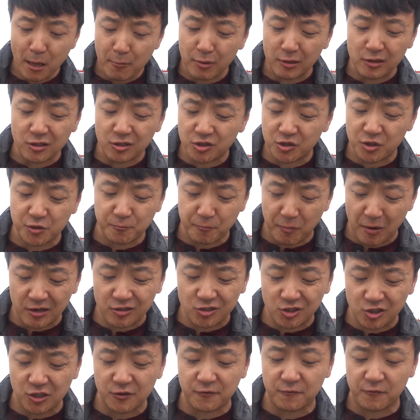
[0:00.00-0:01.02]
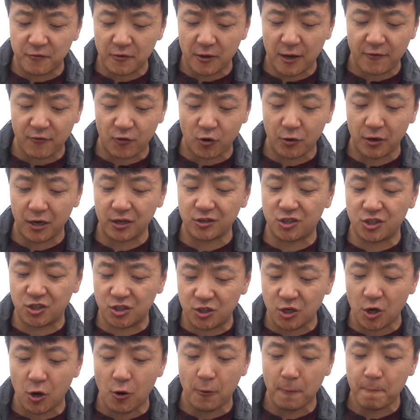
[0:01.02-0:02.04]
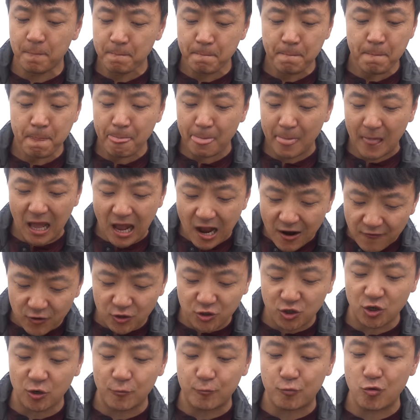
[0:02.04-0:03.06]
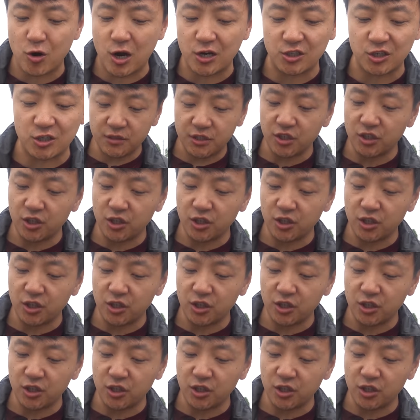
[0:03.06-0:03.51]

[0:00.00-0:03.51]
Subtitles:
but the spicy flavor is still ever so present.